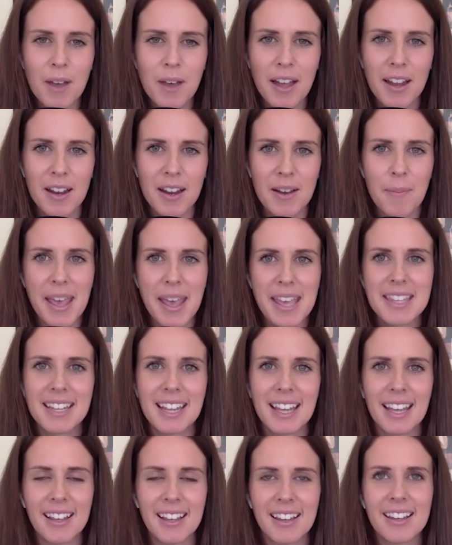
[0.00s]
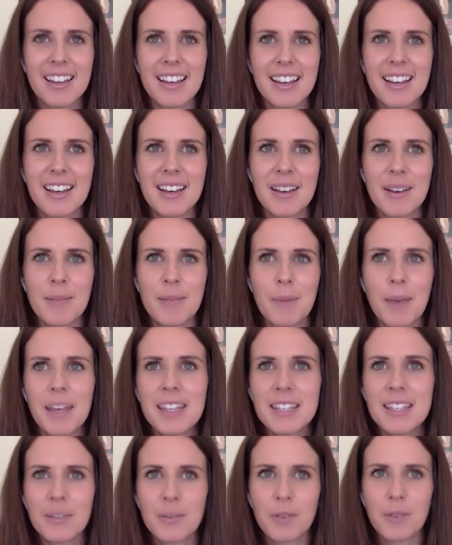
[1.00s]
an amazing
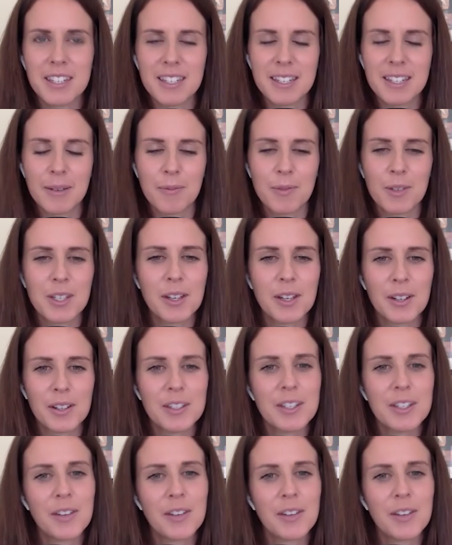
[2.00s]
piece of wisdom to